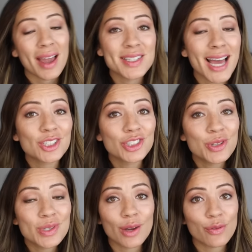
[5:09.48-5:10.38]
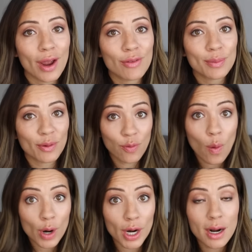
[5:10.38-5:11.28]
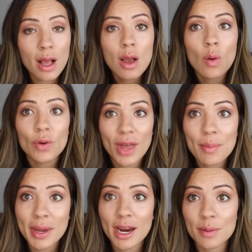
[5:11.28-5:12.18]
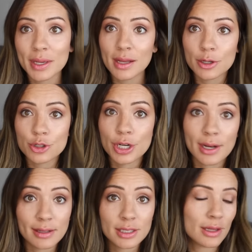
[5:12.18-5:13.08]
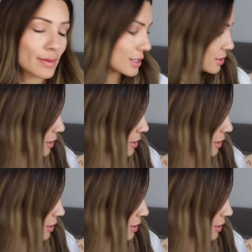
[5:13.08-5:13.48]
I was actually using it forever before without my hair being color treated and I still loved it.